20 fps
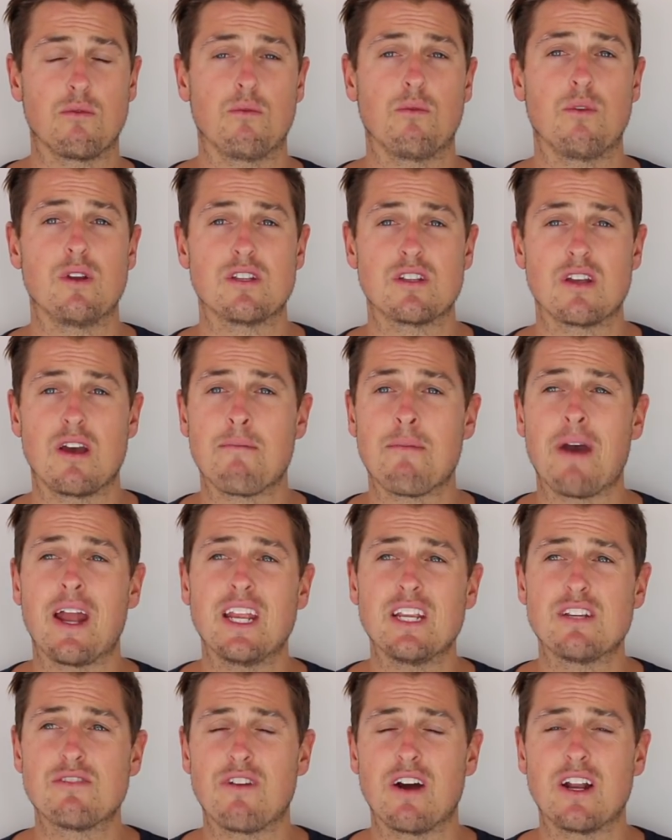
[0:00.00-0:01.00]
which a
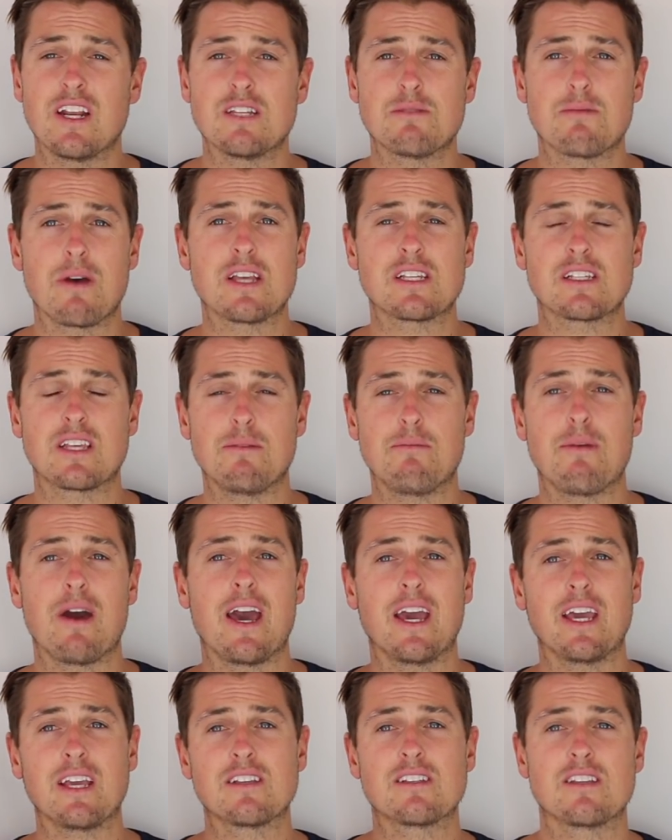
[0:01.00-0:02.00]
managed fund is basically
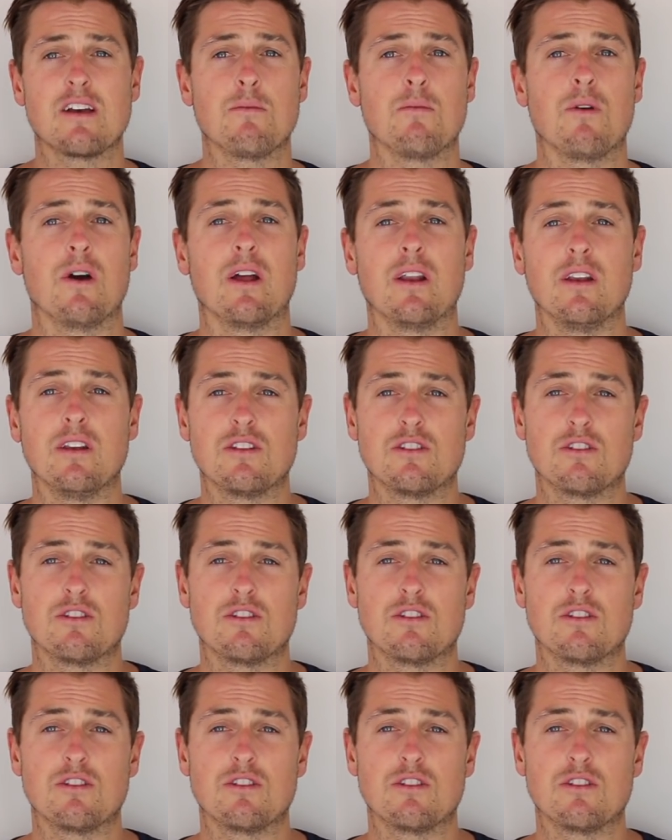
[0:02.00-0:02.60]
paying someone